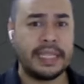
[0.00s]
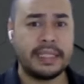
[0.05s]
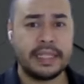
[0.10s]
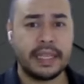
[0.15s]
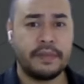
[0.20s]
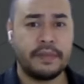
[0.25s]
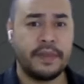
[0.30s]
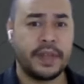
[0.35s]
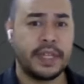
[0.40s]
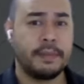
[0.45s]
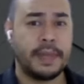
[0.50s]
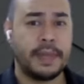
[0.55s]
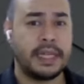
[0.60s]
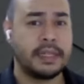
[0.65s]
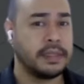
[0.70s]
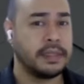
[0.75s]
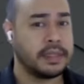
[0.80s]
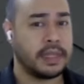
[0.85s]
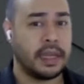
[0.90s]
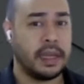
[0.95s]
basic
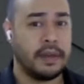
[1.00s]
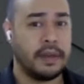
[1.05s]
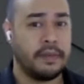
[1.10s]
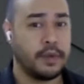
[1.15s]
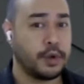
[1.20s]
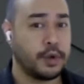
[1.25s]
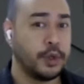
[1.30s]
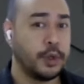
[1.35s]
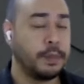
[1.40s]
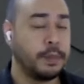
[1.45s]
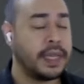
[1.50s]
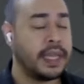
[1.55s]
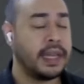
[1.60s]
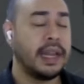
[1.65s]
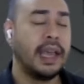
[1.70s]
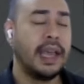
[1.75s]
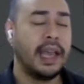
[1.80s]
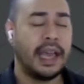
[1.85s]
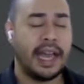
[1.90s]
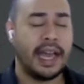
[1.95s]
fundamentals of
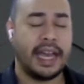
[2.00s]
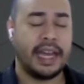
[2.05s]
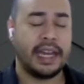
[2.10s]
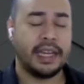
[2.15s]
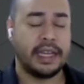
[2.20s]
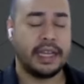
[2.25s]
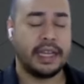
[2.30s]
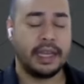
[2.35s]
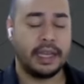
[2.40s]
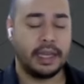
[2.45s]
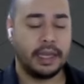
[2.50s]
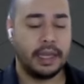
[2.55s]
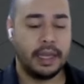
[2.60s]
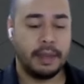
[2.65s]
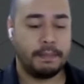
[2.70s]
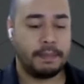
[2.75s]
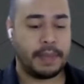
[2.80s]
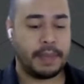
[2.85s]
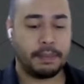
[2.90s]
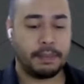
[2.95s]
recruitment, how to
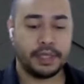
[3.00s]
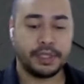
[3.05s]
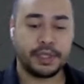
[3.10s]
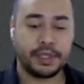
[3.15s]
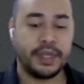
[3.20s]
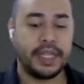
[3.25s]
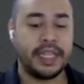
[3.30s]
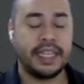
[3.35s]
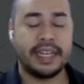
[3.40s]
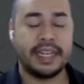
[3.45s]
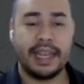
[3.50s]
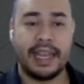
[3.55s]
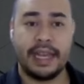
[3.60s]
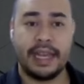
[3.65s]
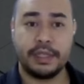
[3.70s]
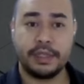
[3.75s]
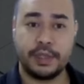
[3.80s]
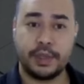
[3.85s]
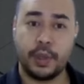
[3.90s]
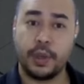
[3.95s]
paper screen,
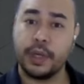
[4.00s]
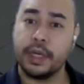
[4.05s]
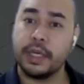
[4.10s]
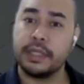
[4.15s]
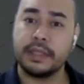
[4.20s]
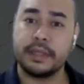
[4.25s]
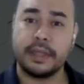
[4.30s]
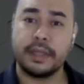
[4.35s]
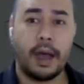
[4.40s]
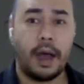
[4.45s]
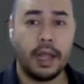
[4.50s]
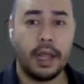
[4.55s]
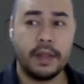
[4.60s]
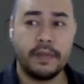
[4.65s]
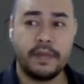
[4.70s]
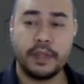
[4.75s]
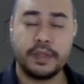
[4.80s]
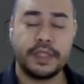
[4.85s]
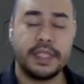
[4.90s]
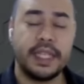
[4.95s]
how to source,
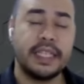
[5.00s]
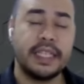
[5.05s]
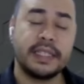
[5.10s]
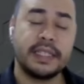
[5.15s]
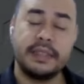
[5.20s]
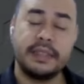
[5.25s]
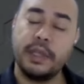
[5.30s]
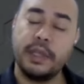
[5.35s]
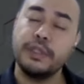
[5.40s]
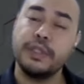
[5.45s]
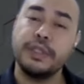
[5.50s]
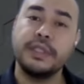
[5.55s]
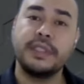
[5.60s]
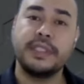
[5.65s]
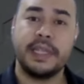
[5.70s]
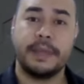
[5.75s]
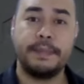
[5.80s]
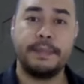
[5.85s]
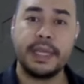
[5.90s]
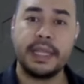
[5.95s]
all of those things, because those are
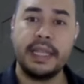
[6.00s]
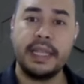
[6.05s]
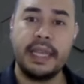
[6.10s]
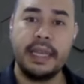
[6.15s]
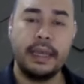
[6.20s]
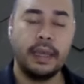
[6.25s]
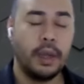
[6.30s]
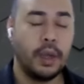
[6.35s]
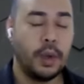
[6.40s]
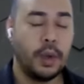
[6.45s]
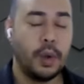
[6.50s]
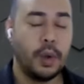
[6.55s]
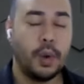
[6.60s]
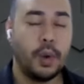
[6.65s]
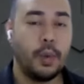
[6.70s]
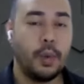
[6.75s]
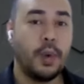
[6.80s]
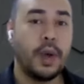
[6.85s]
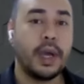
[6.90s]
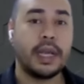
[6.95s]
typically
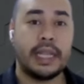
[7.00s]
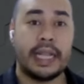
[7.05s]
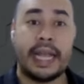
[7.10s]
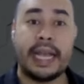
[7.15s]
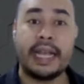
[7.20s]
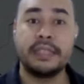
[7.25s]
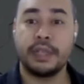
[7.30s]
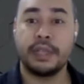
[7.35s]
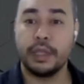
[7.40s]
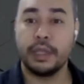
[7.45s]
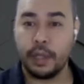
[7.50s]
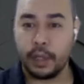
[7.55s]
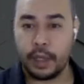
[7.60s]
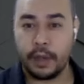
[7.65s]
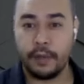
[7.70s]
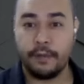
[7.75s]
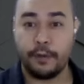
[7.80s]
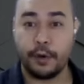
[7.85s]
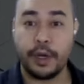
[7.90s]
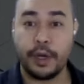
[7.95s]
what clients are
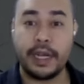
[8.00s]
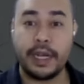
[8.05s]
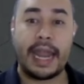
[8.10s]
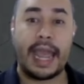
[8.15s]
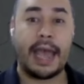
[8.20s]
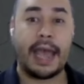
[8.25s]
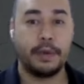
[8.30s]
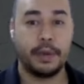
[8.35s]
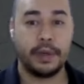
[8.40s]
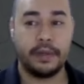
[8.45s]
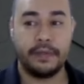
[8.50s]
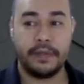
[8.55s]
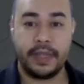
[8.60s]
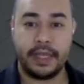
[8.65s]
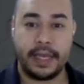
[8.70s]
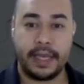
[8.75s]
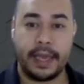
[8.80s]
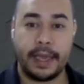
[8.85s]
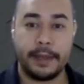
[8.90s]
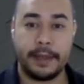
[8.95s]
looking for now in a
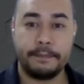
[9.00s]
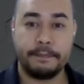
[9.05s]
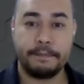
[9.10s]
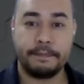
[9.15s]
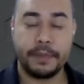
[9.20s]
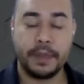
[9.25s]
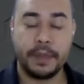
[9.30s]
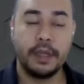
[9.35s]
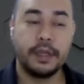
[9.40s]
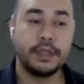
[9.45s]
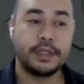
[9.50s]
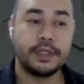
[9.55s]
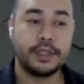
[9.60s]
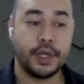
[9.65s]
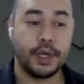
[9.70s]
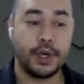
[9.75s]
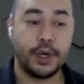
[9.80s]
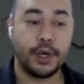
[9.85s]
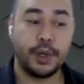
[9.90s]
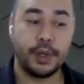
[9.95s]
VA.
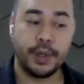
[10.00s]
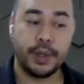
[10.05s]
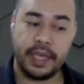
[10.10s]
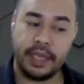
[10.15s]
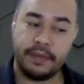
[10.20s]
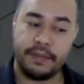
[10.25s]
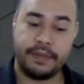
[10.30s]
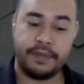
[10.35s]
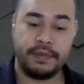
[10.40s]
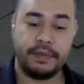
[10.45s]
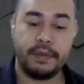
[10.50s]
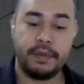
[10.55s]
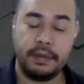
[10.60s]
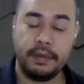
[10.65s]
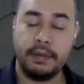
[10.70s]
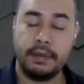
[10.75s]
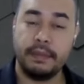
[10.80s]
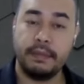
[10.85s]
So if